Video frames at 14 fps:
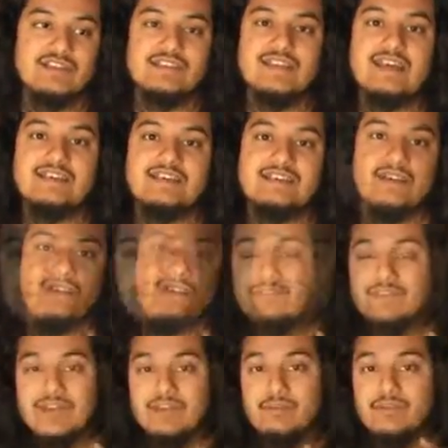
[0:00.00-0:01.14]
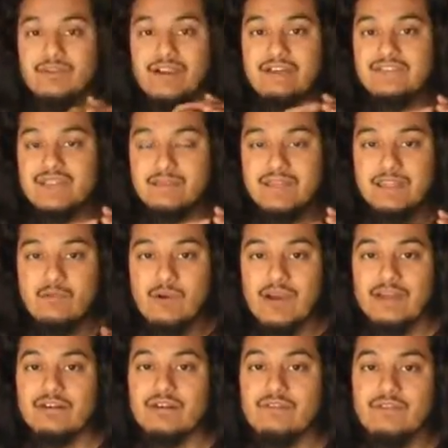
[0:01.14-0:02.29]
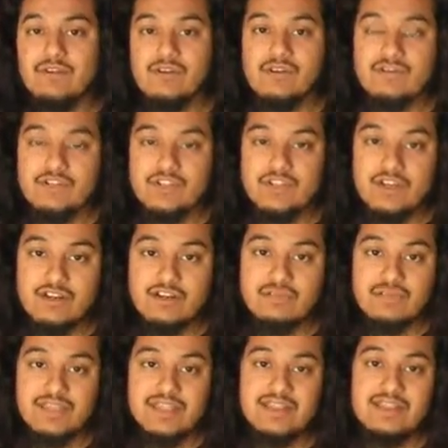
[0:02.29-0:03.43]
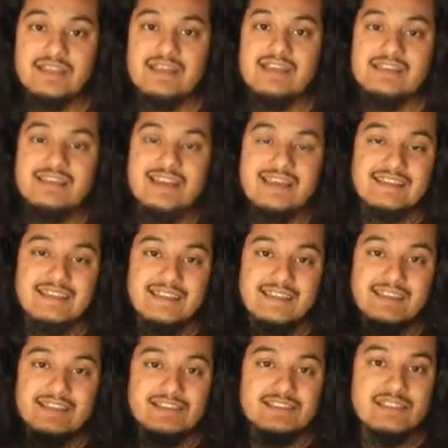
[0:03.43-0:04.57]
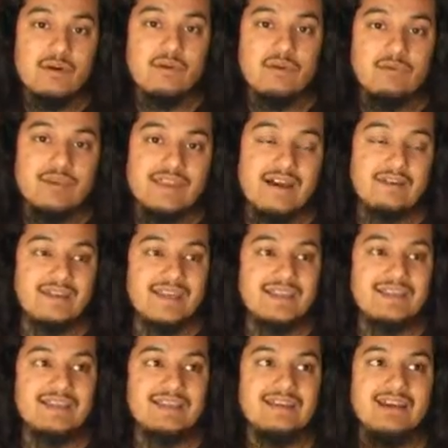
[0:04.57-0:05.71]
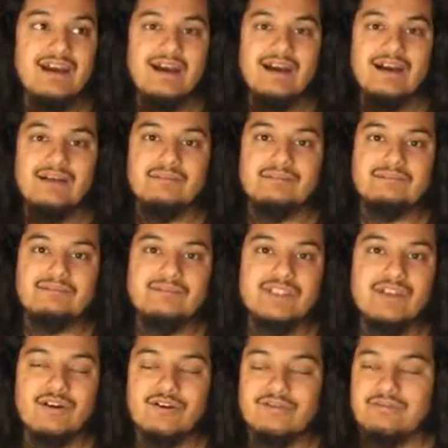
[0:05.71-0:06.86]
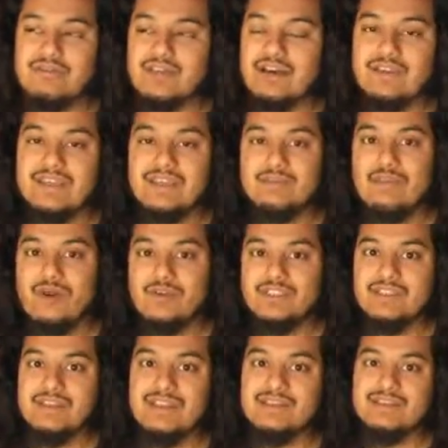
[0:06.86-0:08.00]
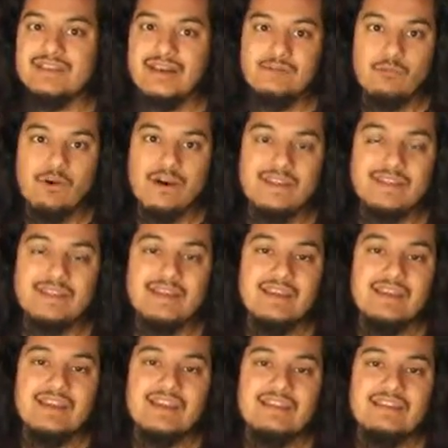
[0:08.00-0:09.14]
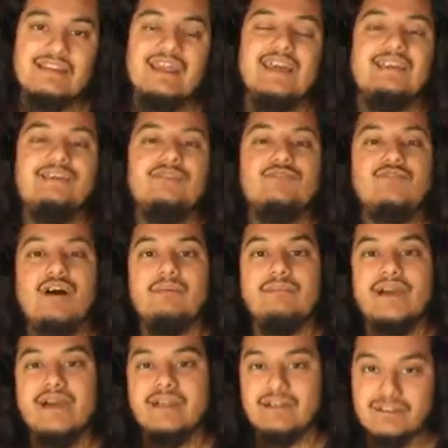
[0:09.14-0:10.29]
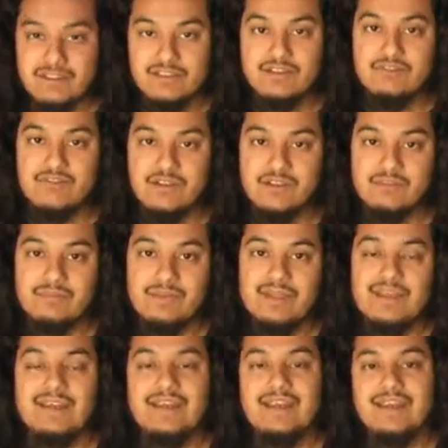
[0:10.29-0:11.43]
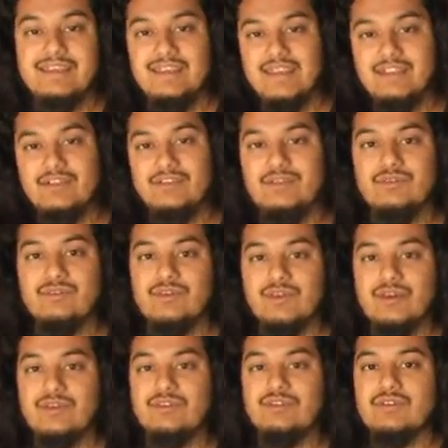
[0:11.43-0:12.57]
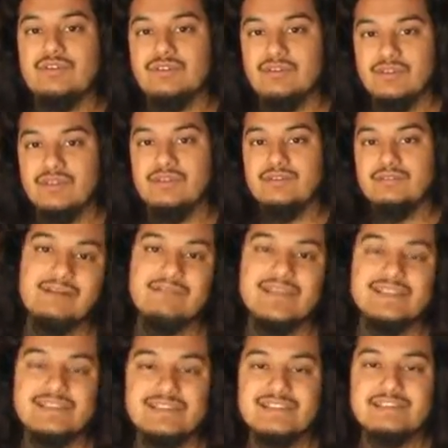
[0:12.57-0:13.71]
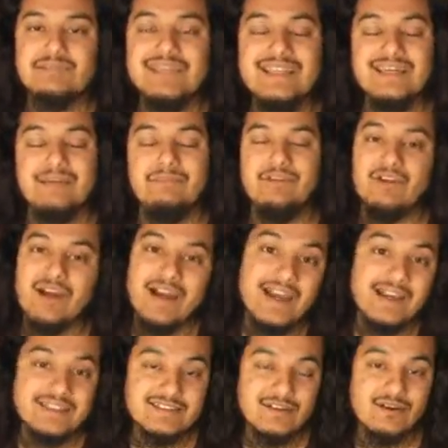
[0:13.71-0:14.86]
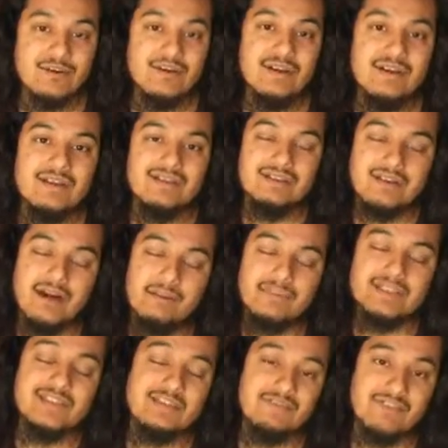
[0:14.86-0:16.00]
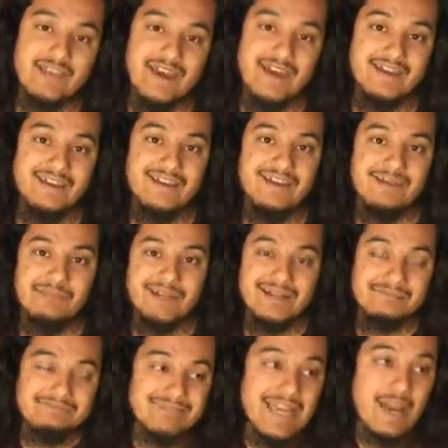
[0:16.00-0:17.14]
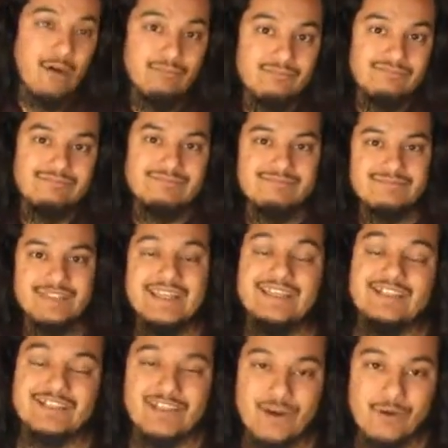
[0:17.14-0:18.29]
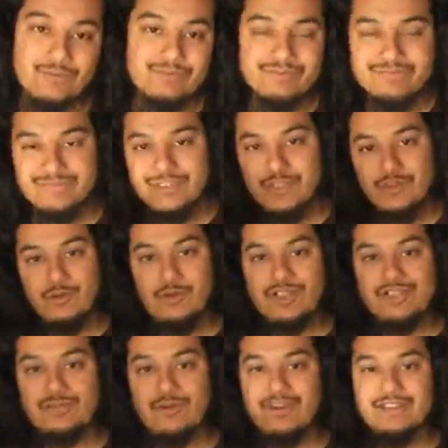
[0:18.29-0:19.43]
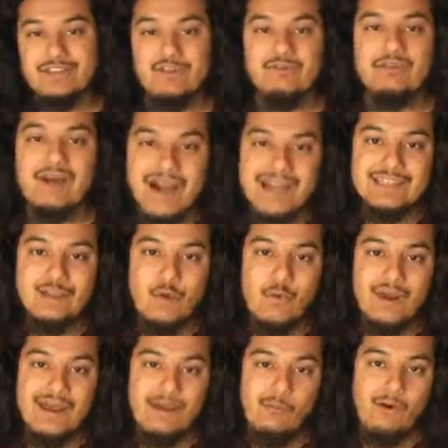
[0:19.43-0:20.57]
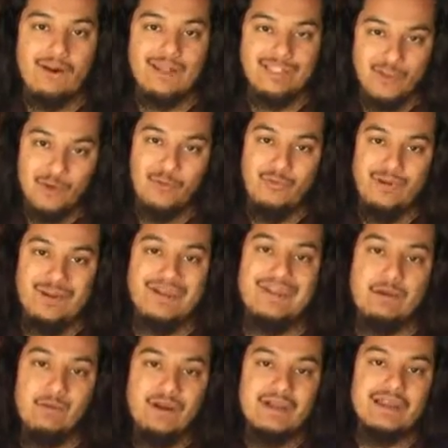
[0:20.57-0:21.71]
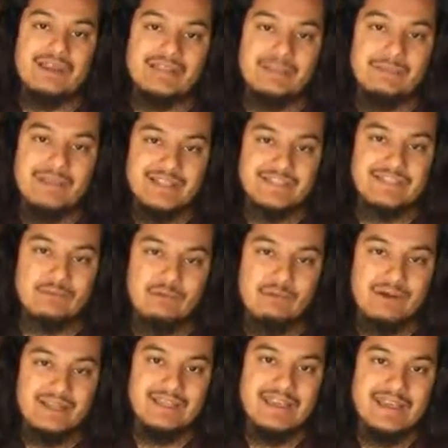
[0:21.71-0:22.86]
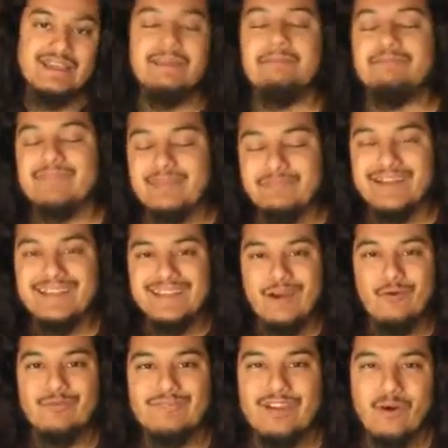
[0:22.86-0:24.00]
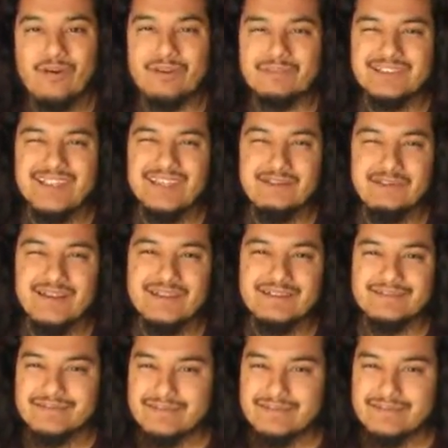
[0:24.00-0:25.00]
necessary. If you can't open your f-stop any wider, if your shutter speed can't get any slower without getting without getting motion that's unwanted, then you drop back onto your film, and then you can basically speed up your ISO to compensate for that. But to each his own. You do what you want to do. I do what I want to do, and we're gonna get the pictures we want to get. But you know what I'm saying, right?